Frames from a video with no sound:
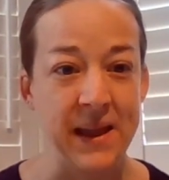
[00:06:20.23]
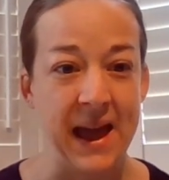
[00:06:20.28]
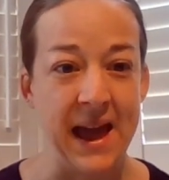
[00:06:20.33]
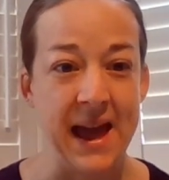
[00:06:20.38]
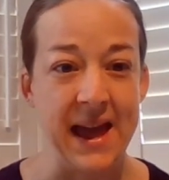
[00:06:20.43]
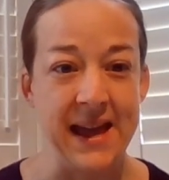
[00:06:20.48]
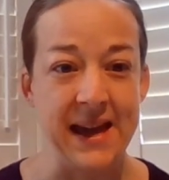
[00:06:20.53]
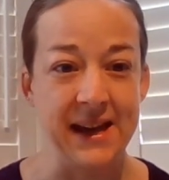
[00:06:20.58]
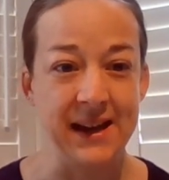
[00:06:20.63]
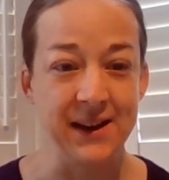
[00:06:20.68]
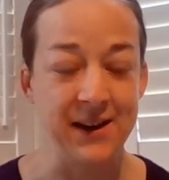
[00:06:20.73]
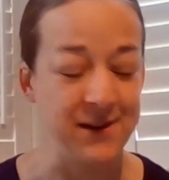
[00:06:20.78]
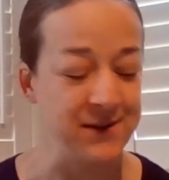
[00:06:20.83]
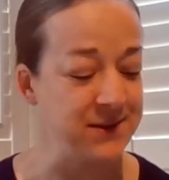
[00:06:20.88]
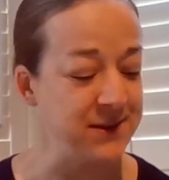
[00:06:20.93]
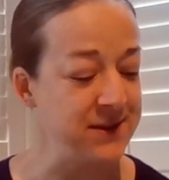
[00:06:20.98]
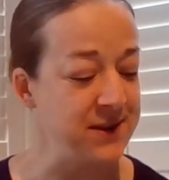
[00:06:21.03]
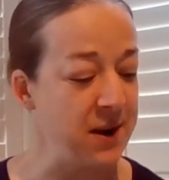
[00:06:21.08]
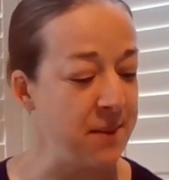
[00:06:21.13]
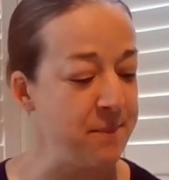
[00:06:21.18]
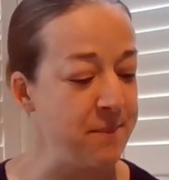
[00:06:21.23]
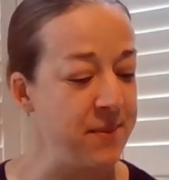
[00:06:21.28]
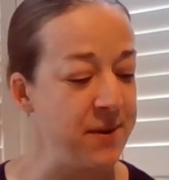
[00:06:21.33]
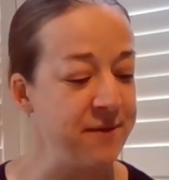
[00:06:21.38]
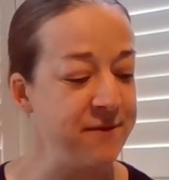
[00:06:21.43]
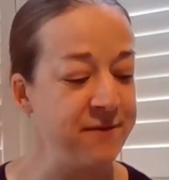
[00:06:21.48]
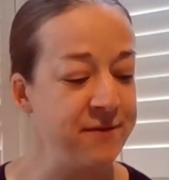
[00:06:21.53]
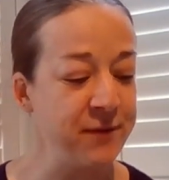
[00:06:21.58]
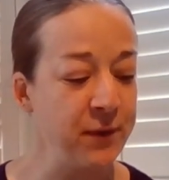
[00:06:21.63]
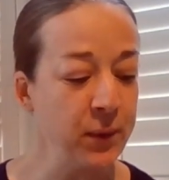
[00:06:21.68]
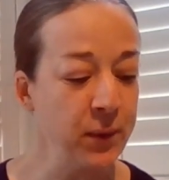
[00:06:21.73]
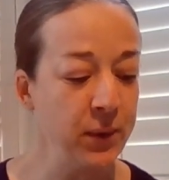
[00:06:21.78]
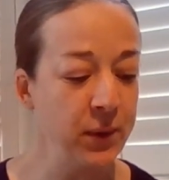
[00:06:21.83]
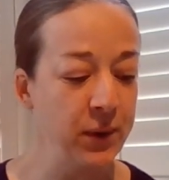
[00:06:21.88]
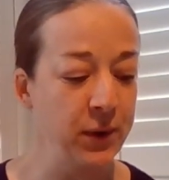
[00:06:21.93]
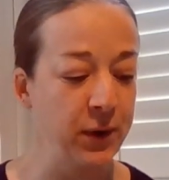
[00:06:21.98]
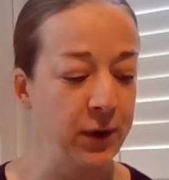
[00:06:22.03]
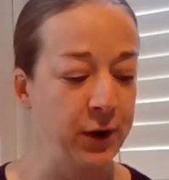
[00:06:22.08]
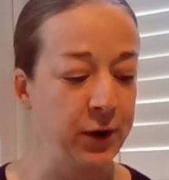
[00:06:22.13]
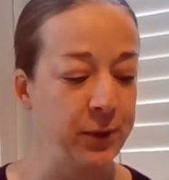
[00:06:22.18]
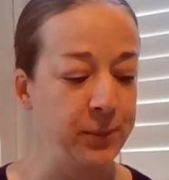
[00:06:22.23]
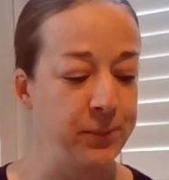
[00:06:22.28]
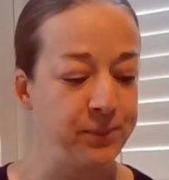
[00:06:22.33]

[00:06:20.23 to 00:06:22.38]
Here goes number 4.